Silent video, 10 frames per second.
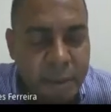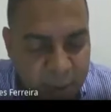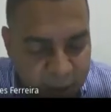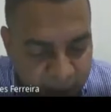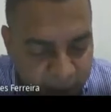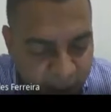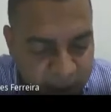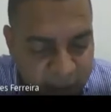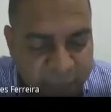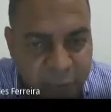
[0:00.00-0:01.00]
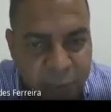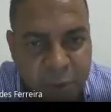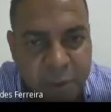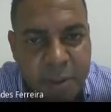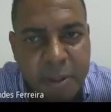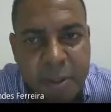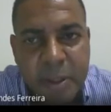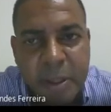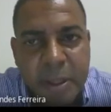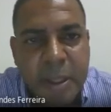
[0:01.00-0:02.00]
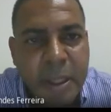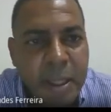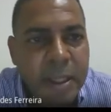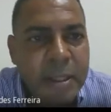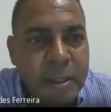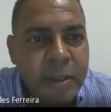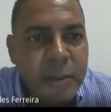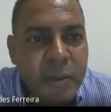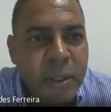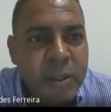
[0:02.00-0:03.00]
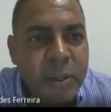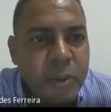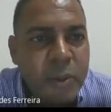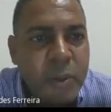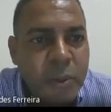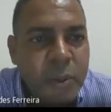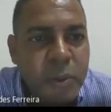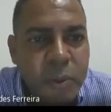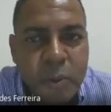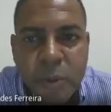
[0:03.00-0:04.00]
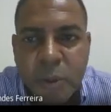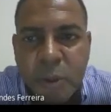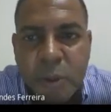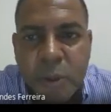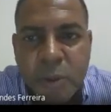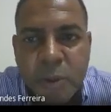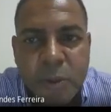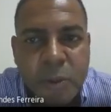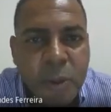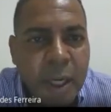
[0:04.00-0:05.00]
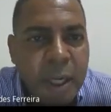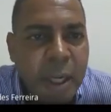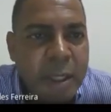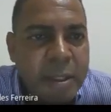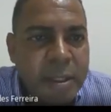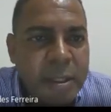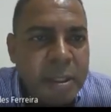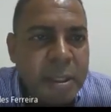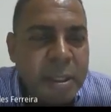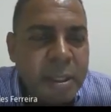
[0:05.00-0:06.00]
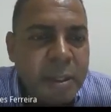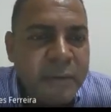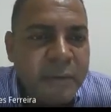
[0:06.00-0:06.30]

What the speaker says: the last feature I want to highlight is it's